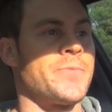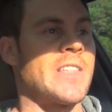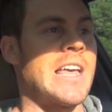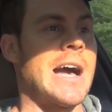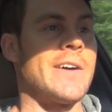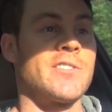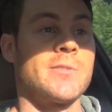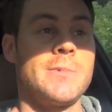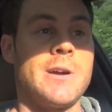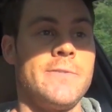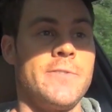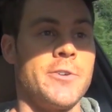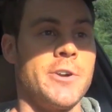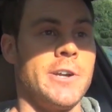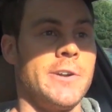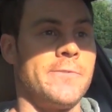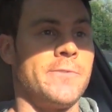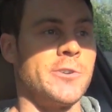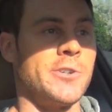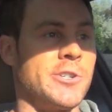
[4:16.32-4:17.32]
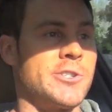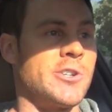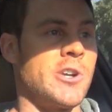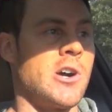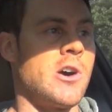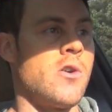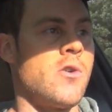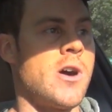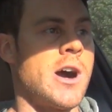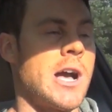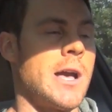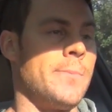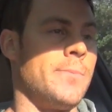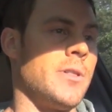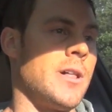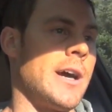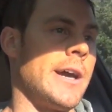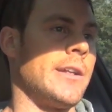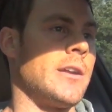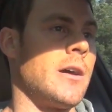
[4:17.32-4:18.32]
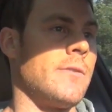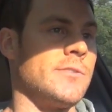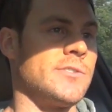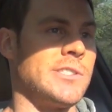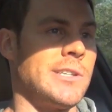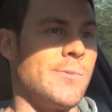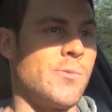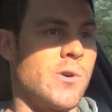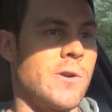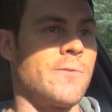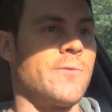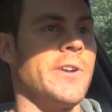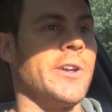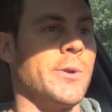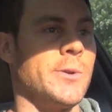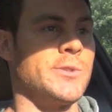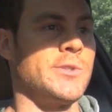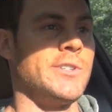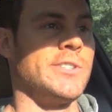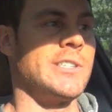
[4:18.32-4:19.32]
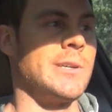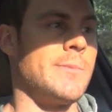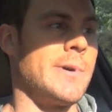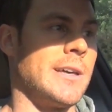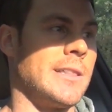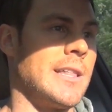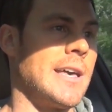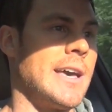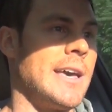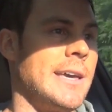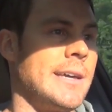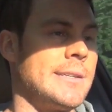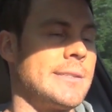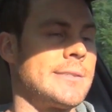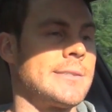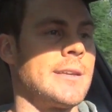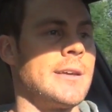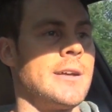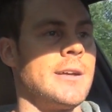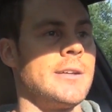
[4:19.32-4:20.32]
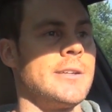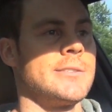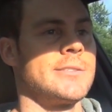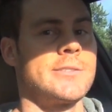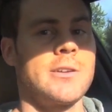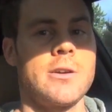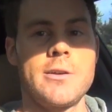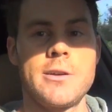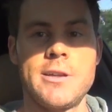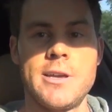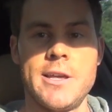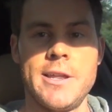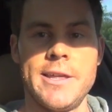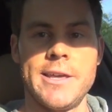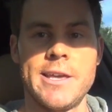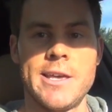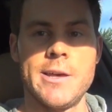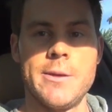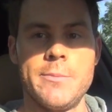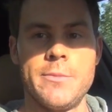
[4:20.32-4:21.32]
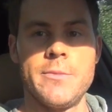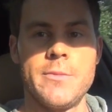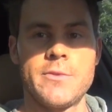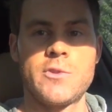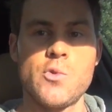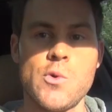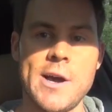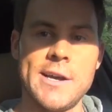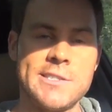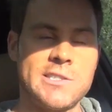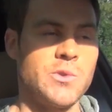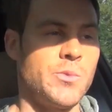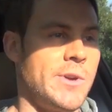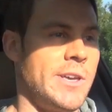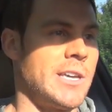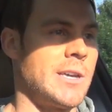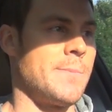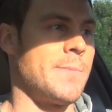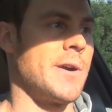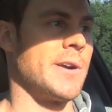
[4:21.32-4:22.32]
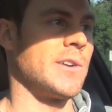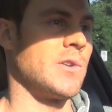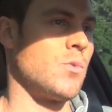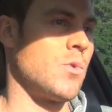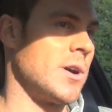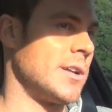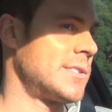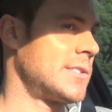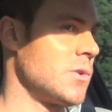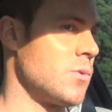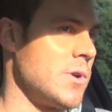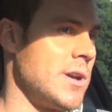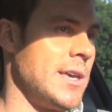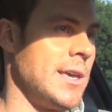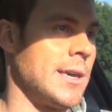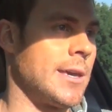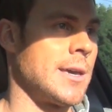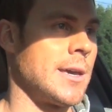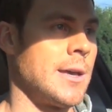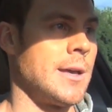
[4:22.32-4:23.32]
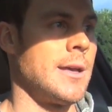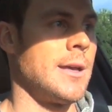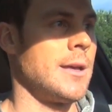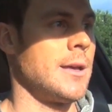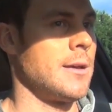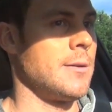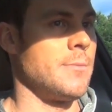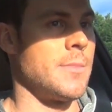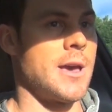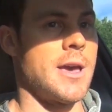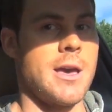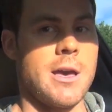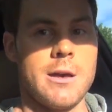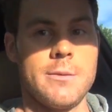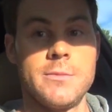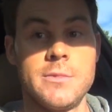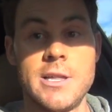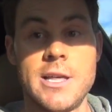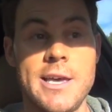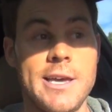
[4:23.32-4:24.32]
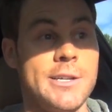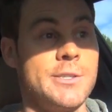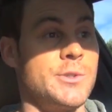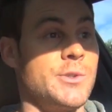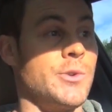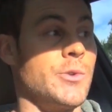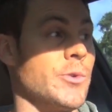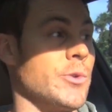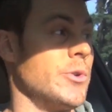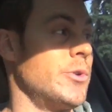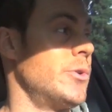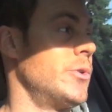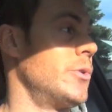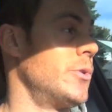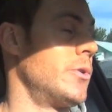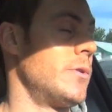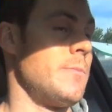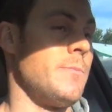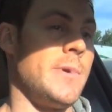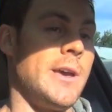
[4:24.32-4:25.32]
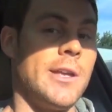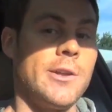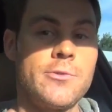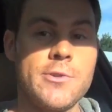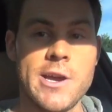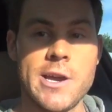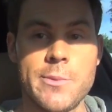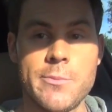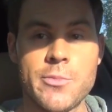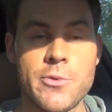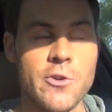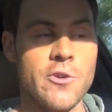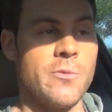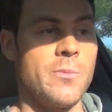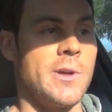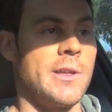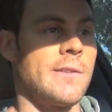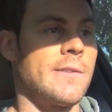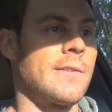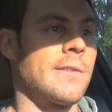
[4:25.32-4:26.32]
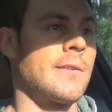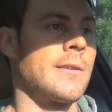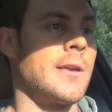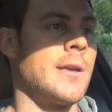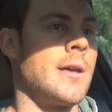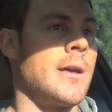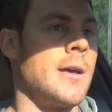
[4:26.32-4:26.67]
after my very first show. I applied obviously more frequency to my legs, started hitting them twice a week compared to once a week. Bam, legs grew, made great improvements.